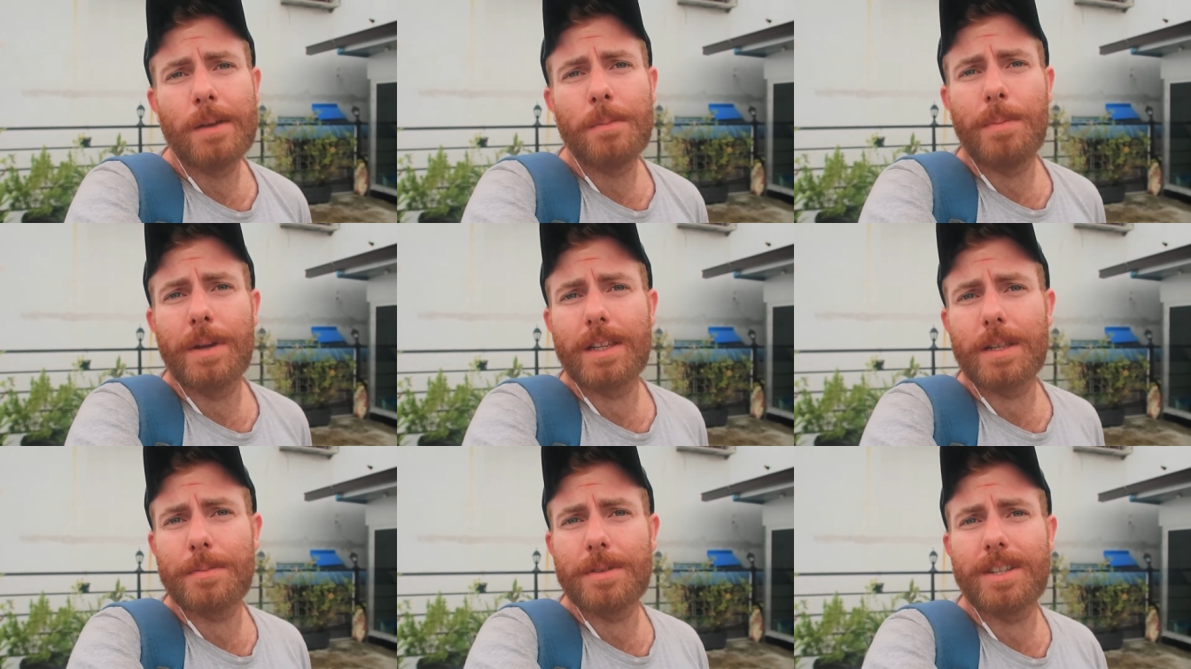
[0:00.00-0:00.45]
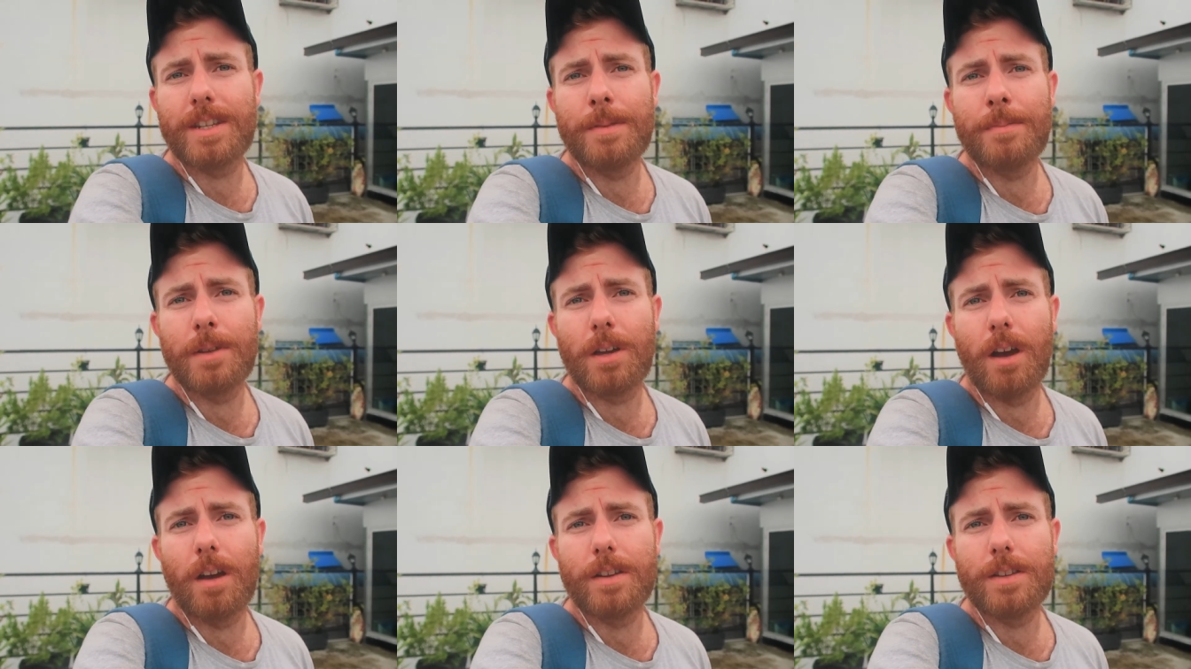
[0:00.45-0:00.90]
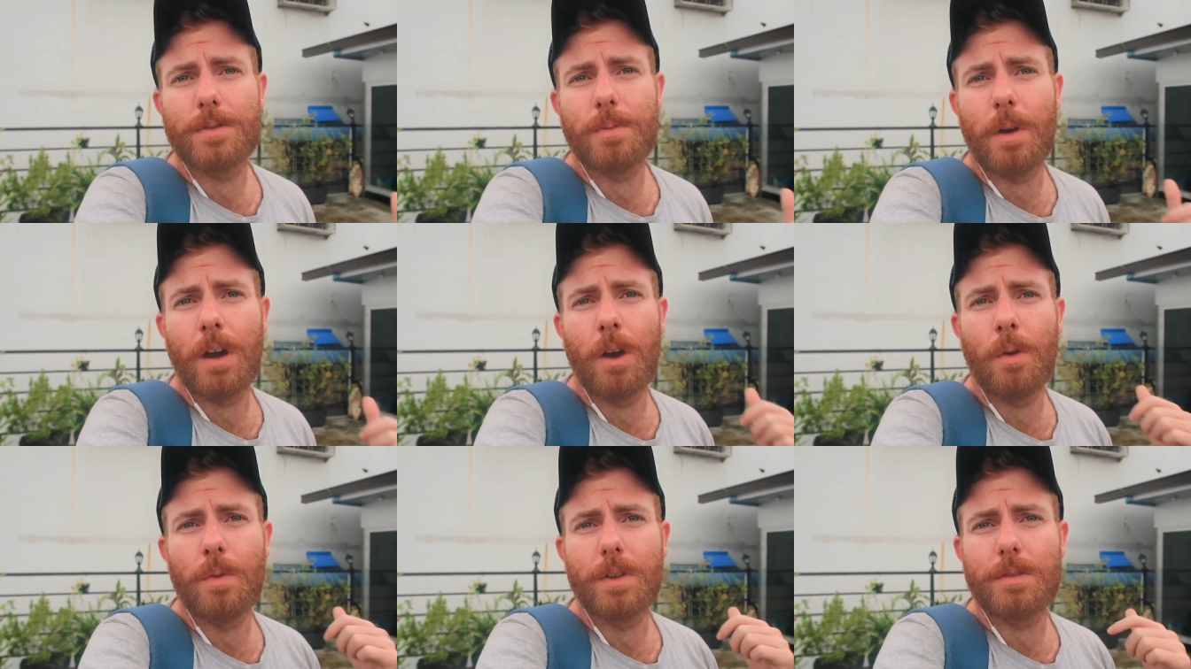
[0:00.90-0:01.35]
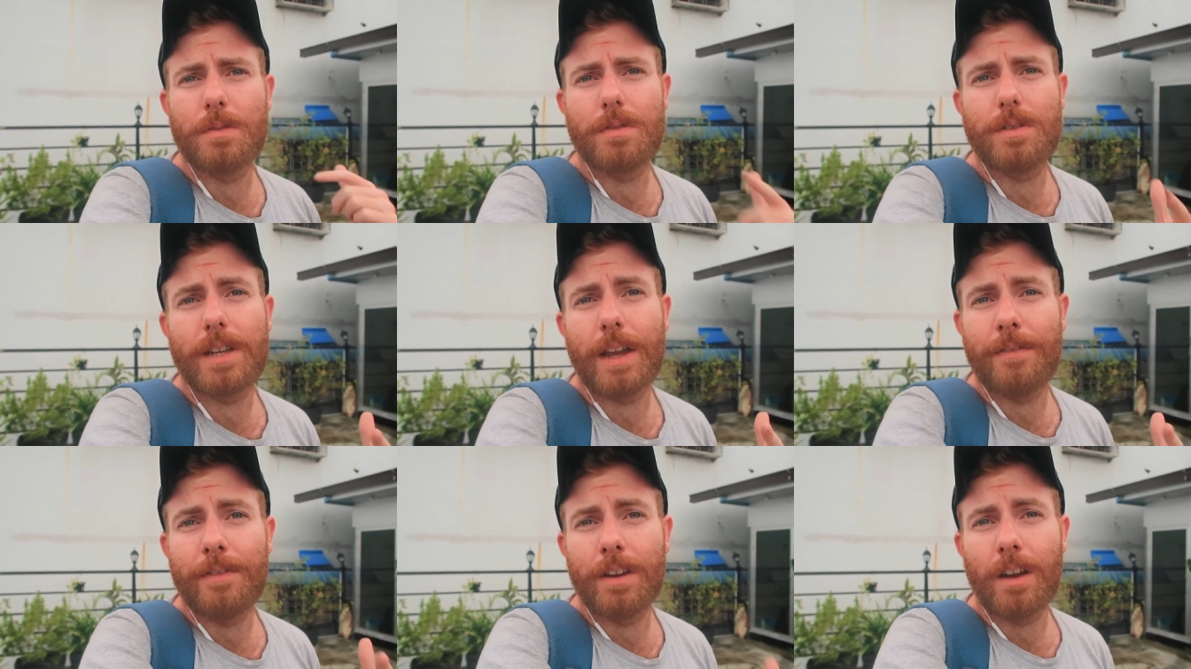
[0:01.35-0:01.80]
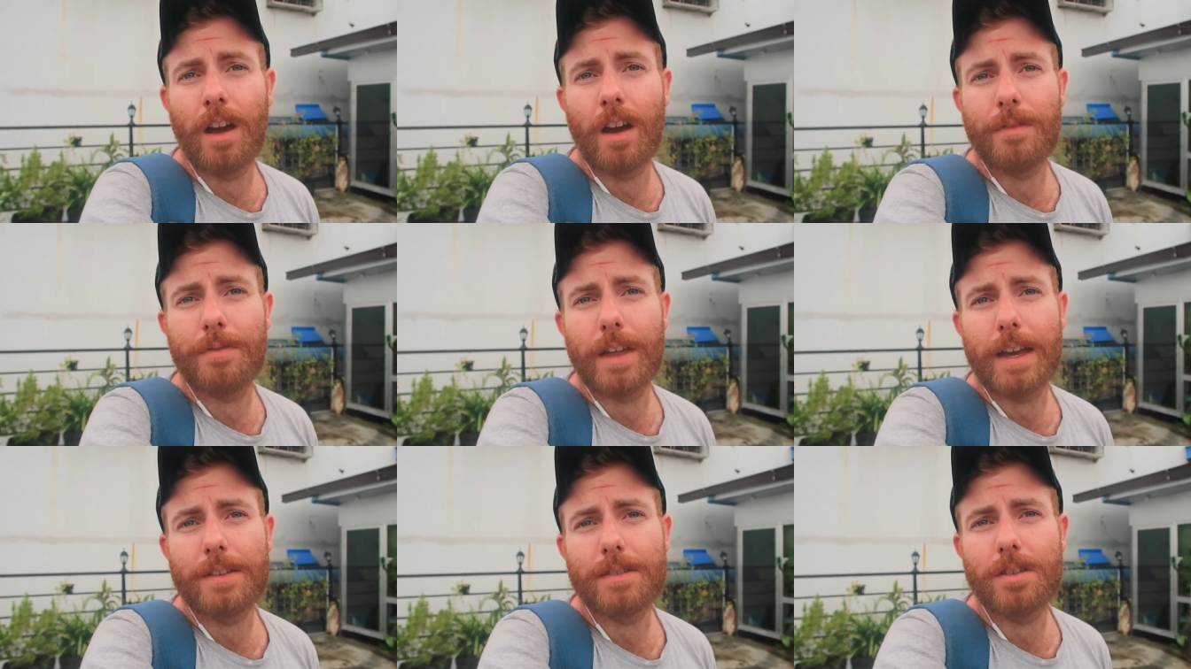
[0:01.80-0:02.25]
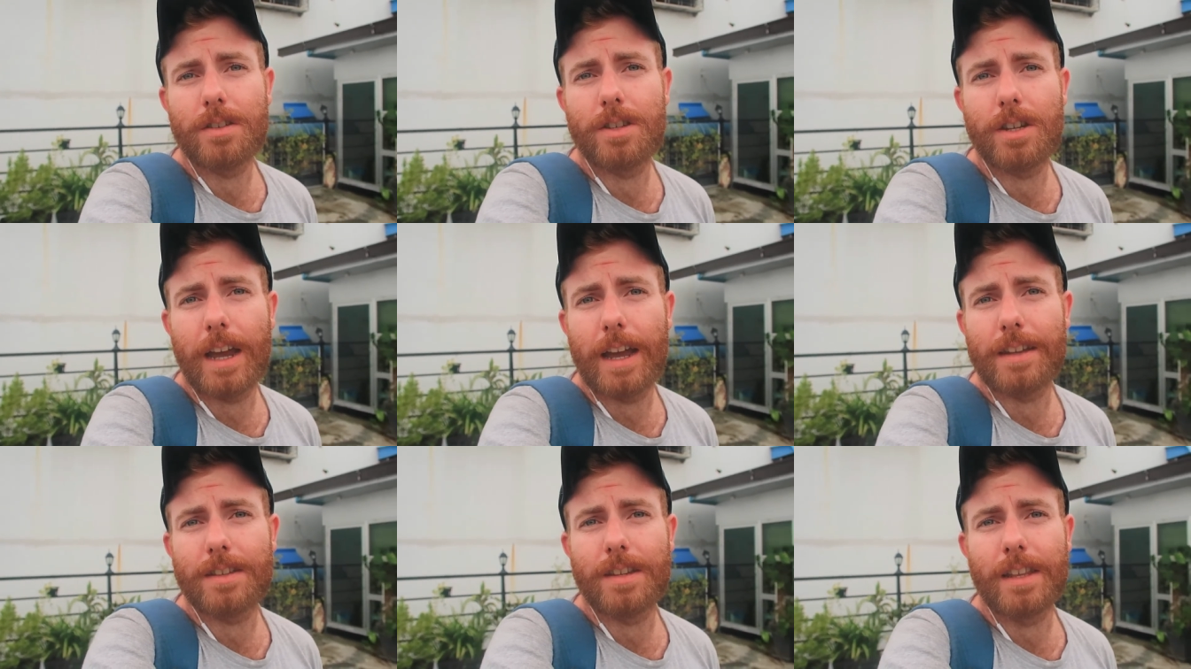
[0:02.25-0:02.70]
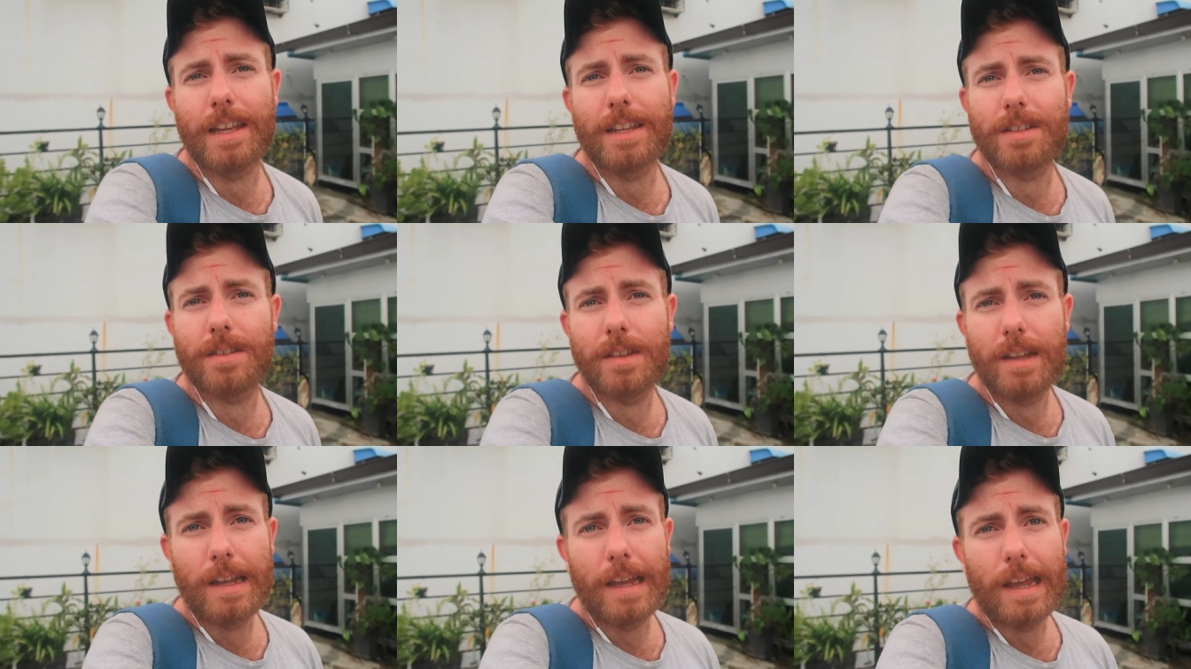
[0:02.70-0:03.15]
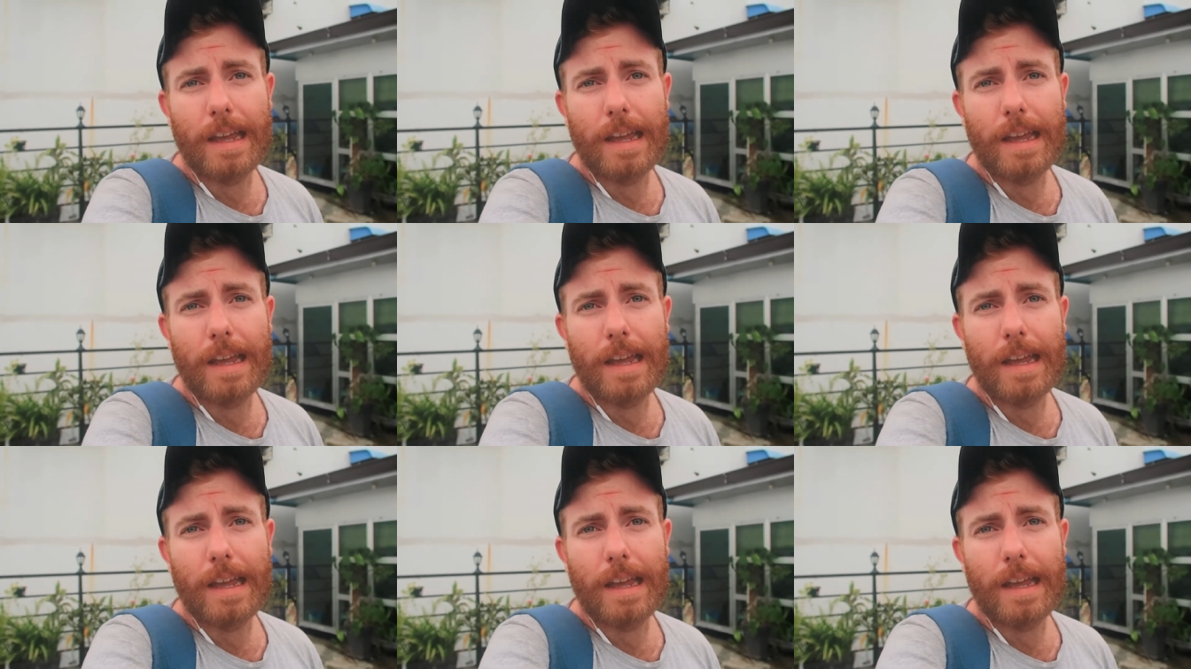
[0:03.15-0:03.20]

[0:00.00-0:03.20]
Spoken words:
Picked up a SIM card as well, which was 7,500 kyat, so that's